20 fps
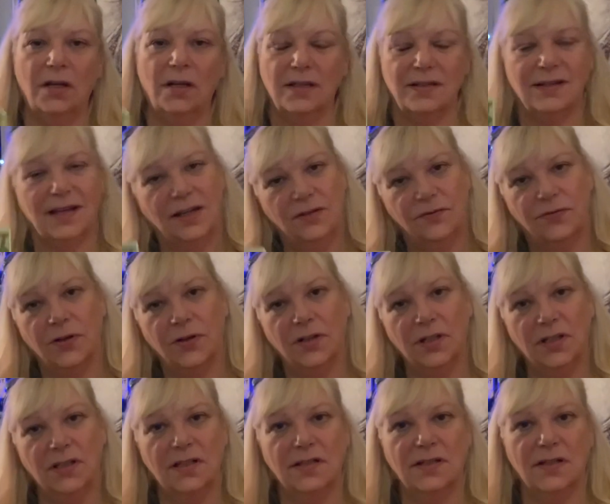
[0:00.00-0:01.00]
is
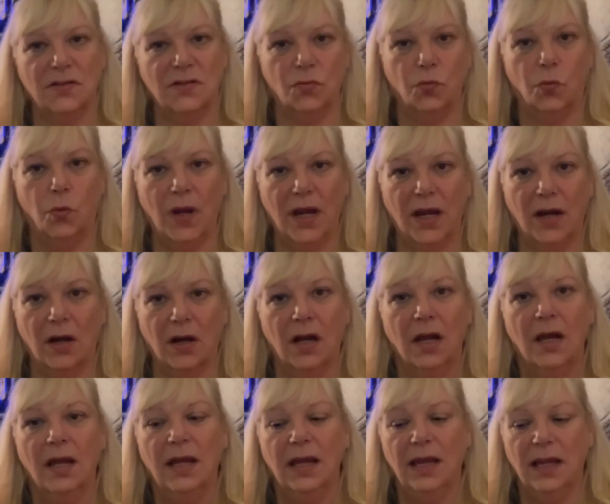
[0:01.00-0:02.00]
inverted, this is where
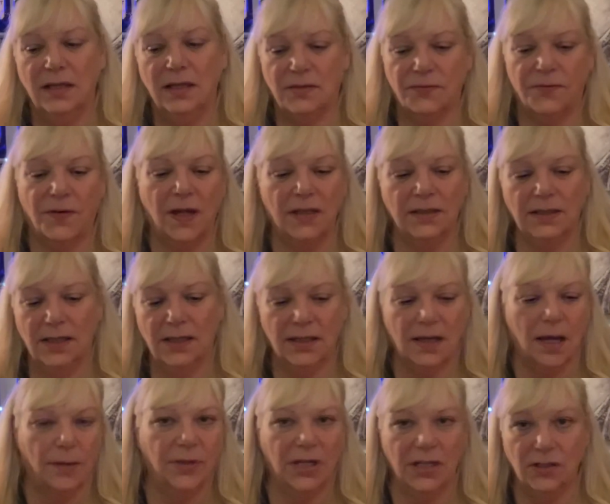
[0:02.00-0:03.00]
it's finally
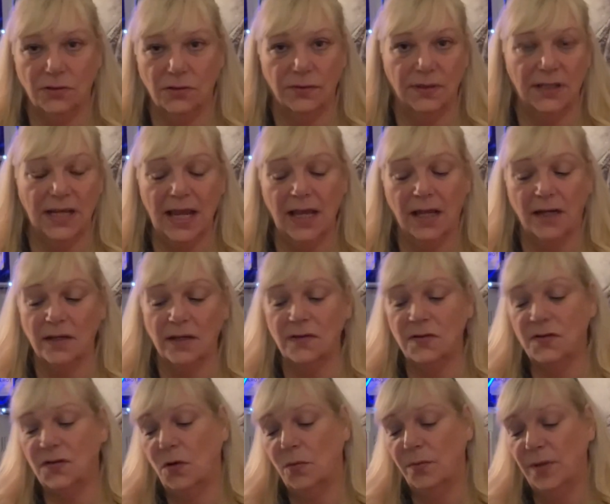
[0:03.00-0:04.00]
coming to an end.
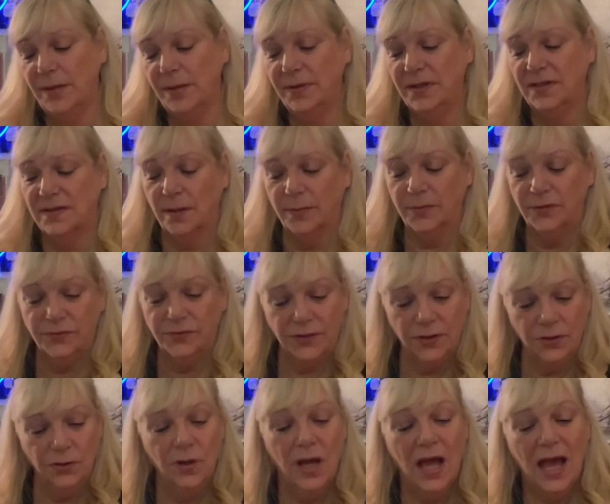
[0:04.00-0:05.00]
So maybe some of
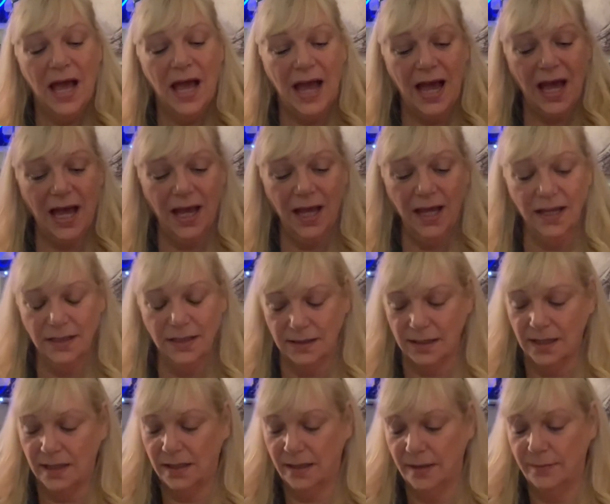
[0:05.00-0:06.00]
you had
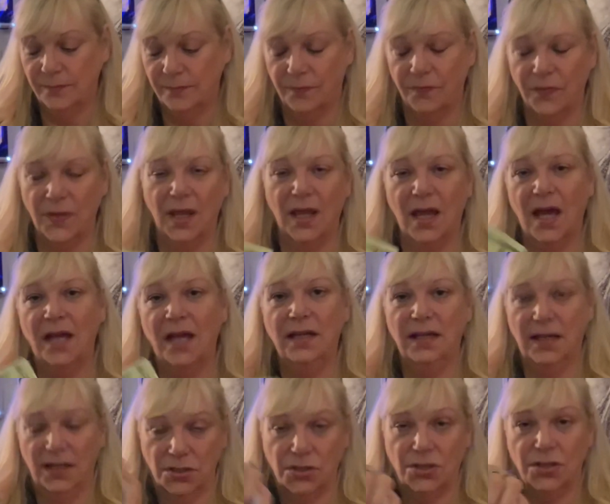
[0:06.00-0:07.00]
had
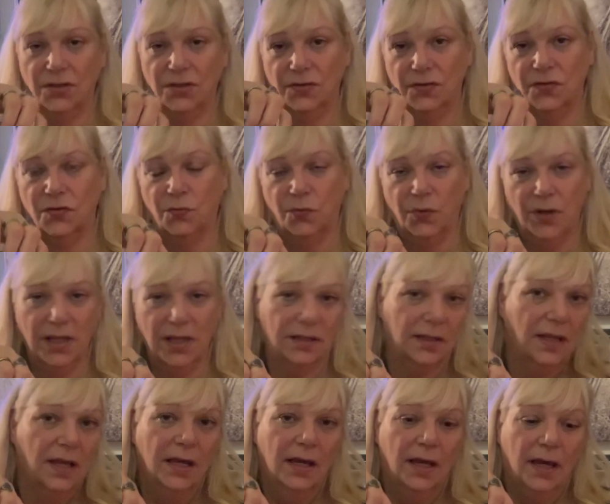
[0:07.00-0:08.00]
issues with,
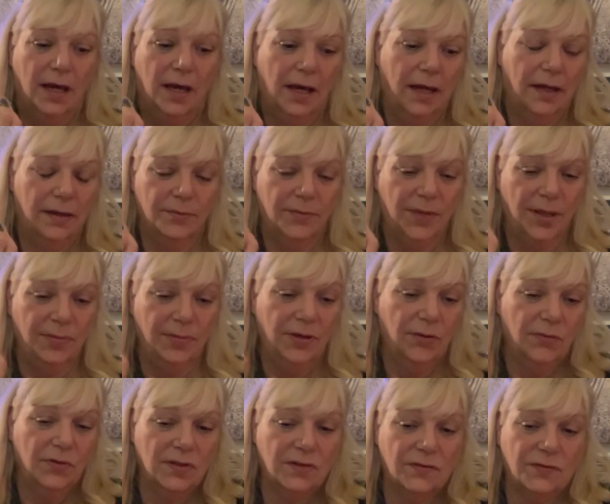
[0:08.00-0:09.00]
maybe it
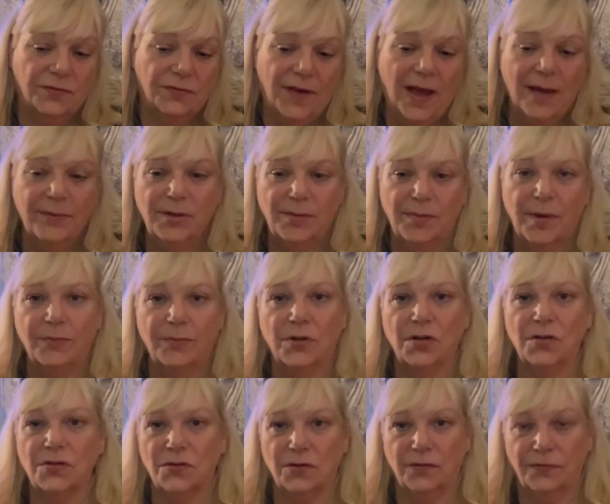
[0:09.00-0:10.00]
was family
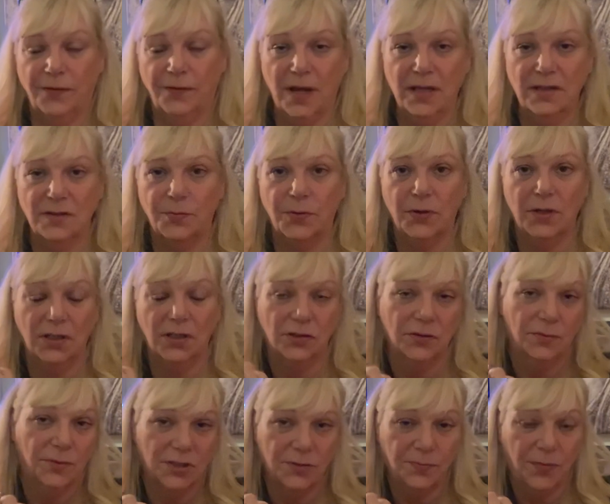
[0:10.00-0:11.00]
members or friends putting too
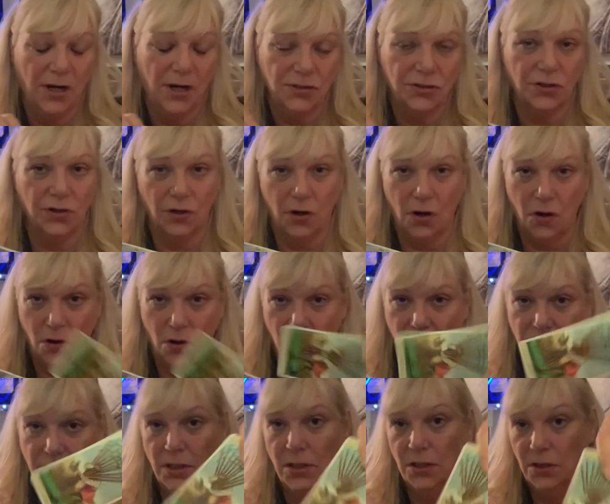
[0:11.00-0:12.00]
much pressure
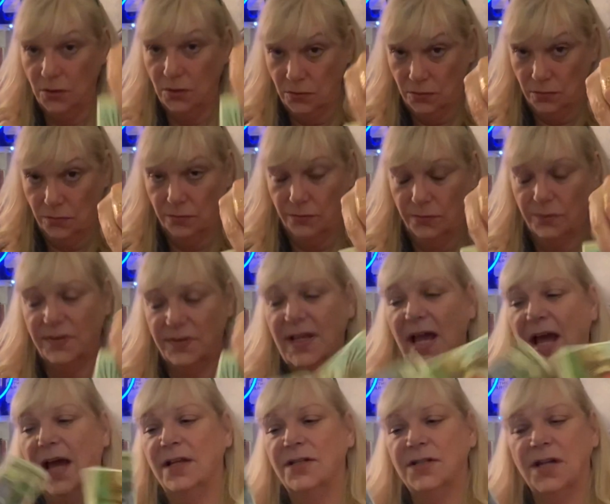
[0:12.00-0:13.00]
on you,
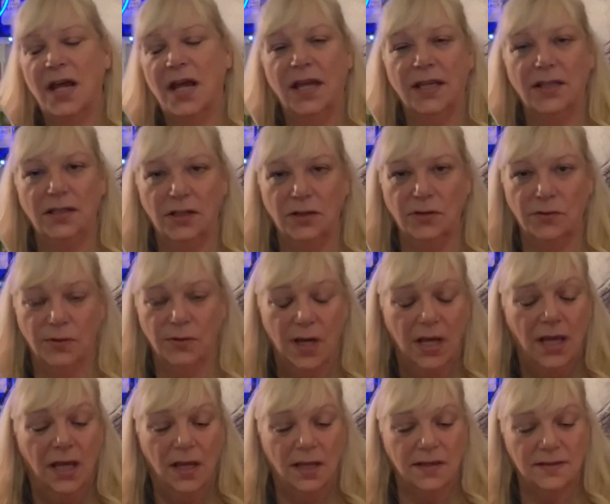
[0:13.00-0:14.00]
Sag, and you
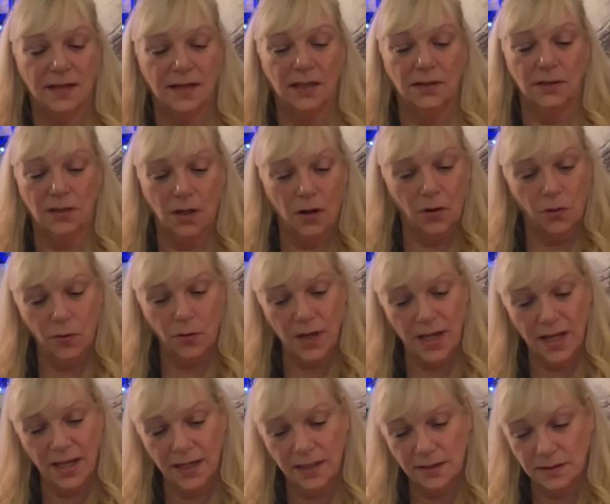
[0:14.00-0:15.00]
said no,
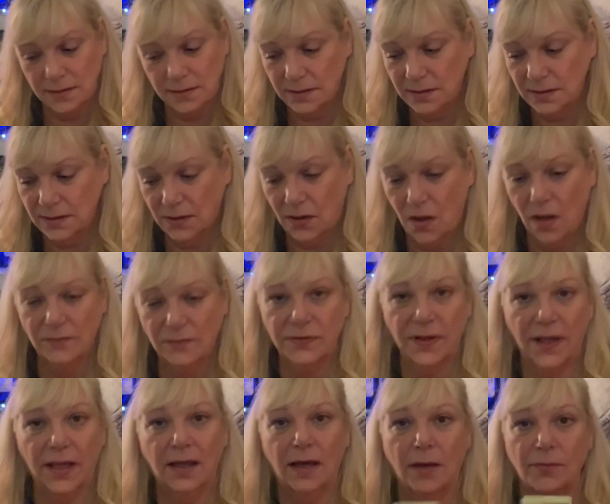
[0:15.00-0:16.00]
and the
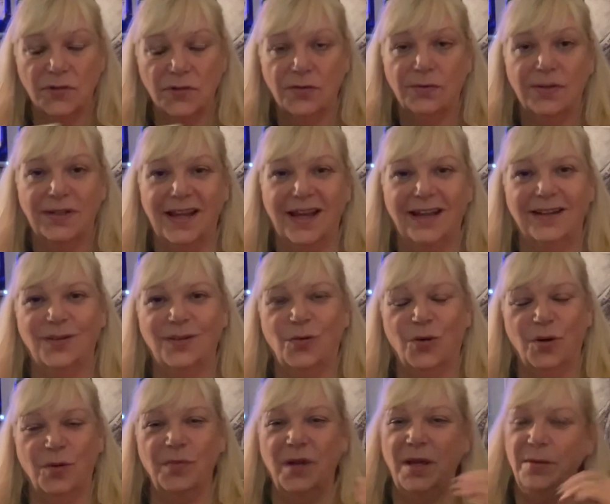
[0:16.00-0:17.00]
conflict comes to an end.
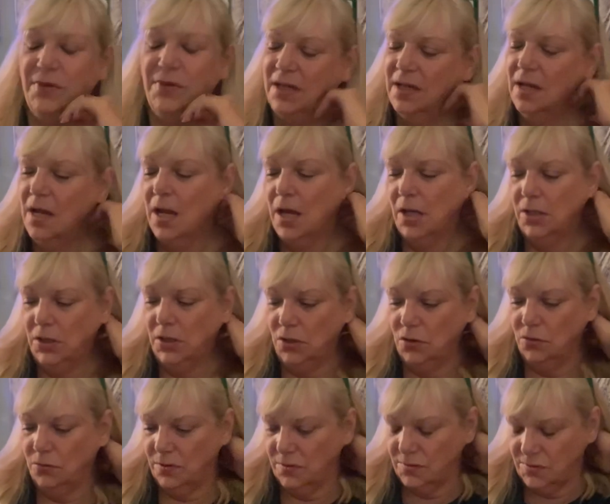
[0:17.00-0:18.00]
Or maybe
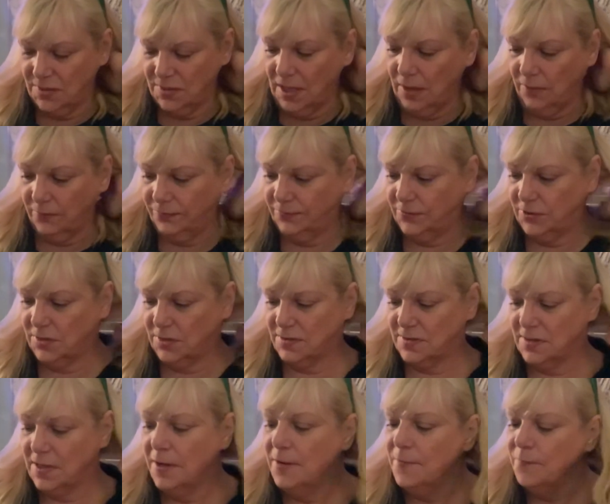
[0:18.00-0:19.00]
you yourself
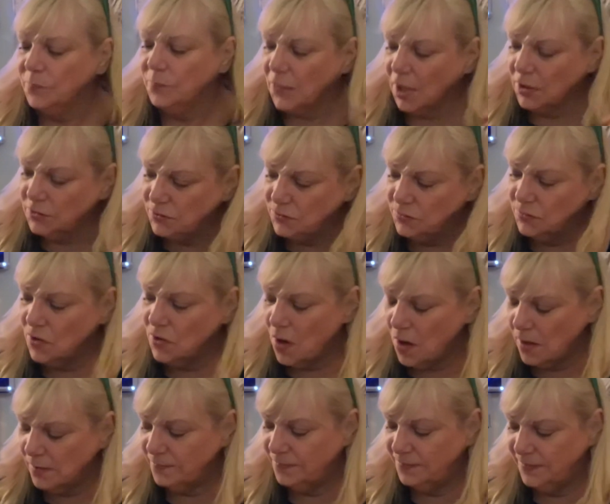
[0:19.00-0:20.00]
just do
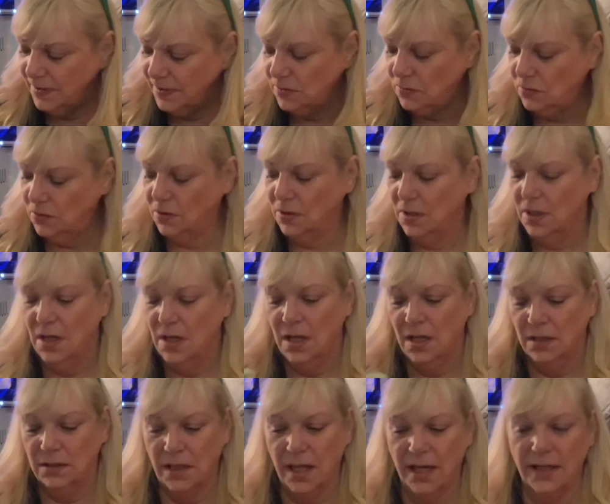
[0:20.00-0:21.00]
not feel
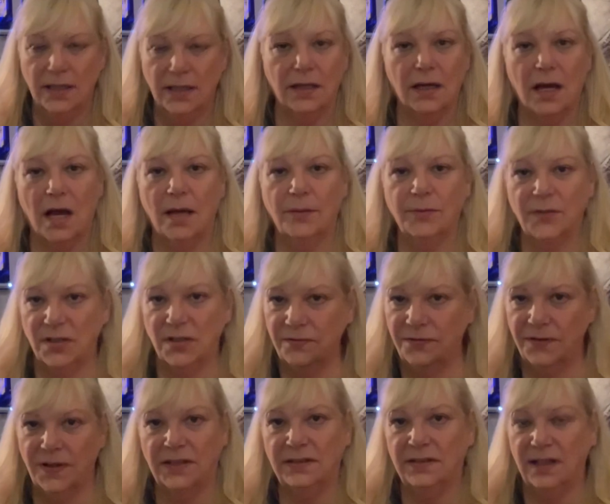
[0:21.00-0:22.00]
like I'm
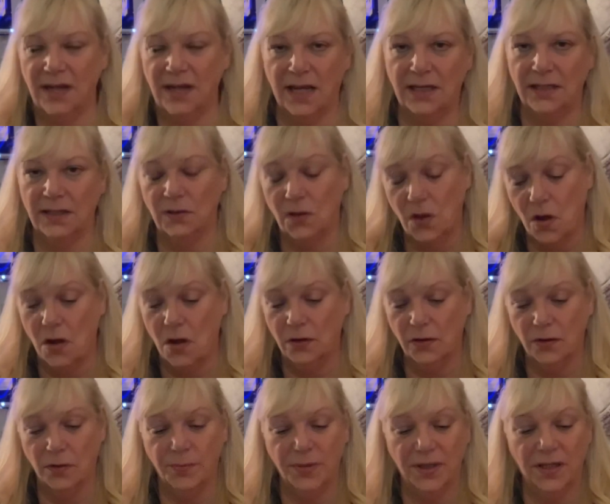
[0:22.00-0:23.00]
conflicted any
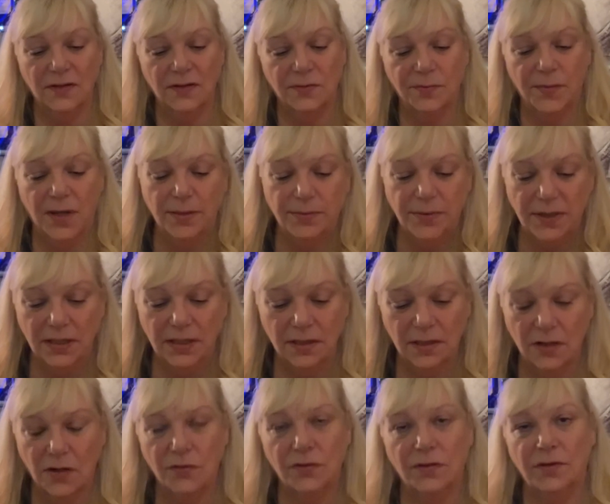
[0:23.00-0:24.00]
longer, because maybe, you
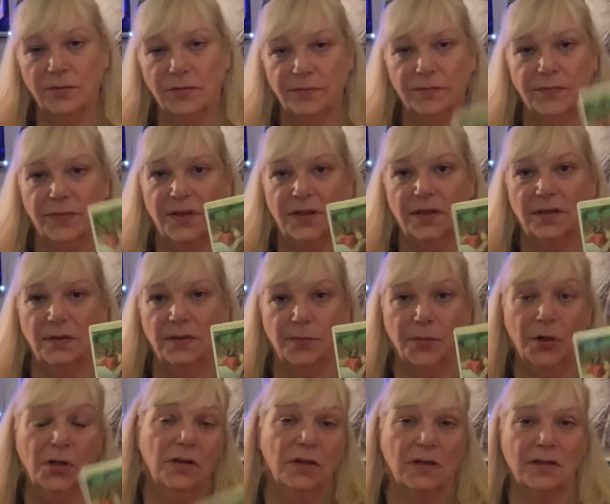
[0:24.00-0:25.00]
know, the
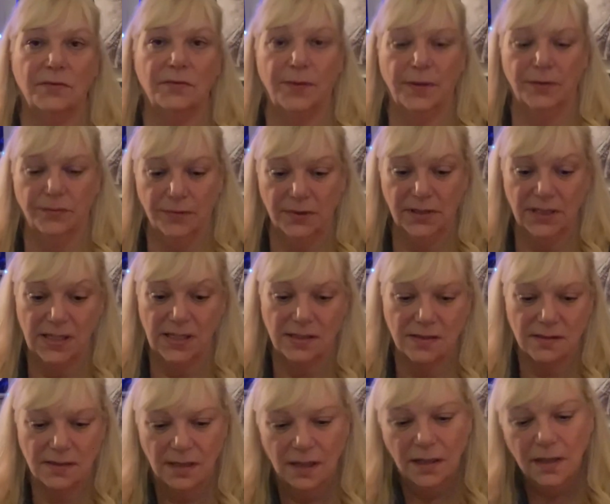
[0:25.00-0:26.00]
burden has been
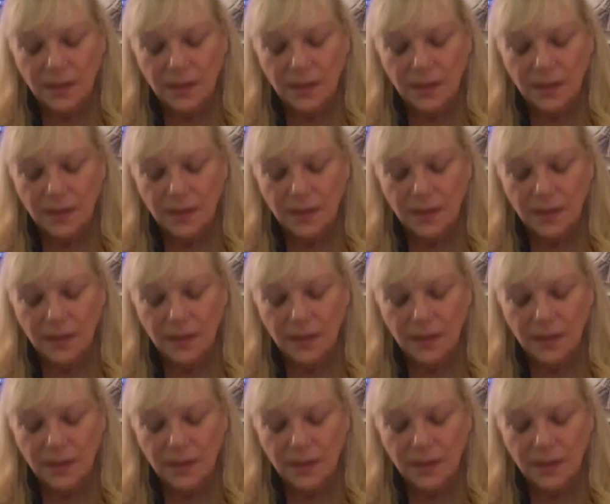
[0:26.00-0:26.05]
released.